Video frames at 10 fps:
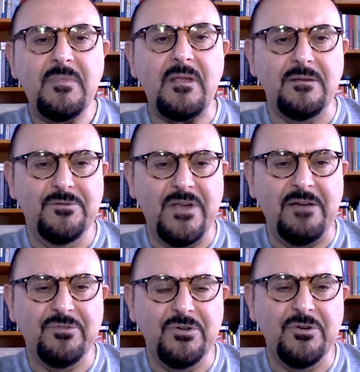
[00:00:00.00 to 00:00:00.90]
this
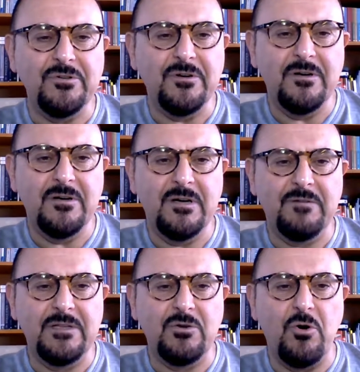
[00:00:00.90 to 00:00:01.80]
afternoon,
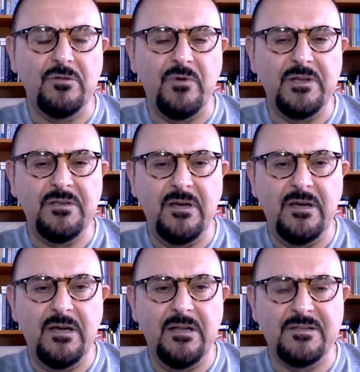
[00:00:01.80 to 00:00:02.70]
we'll go on with
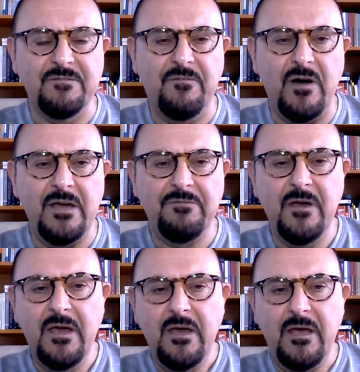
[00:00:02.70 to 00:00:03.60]
lesson 5.
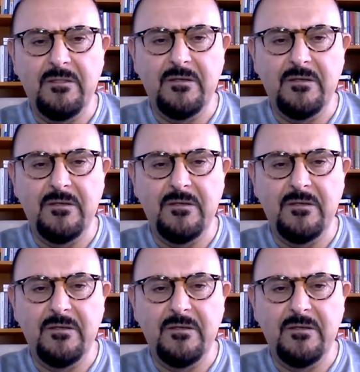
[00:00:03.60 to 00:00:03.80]
And